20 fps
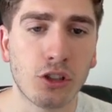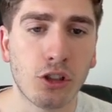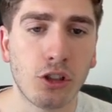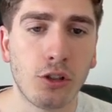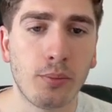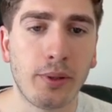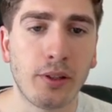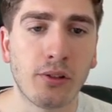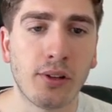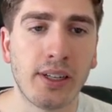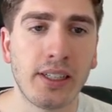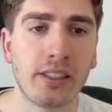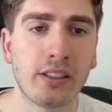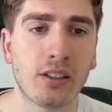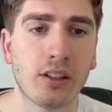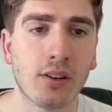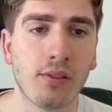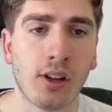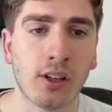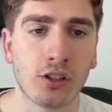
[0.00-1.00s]
could be ready to
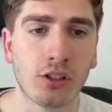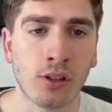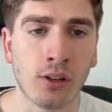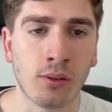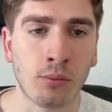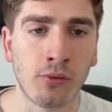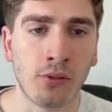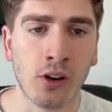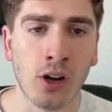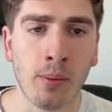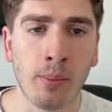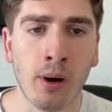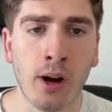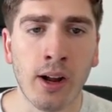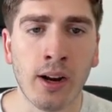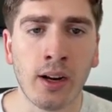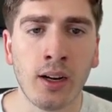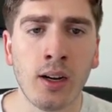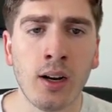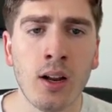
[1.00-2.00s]
kind of like start moving up
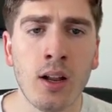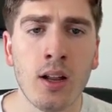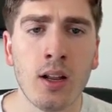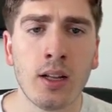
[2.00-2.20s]
higher.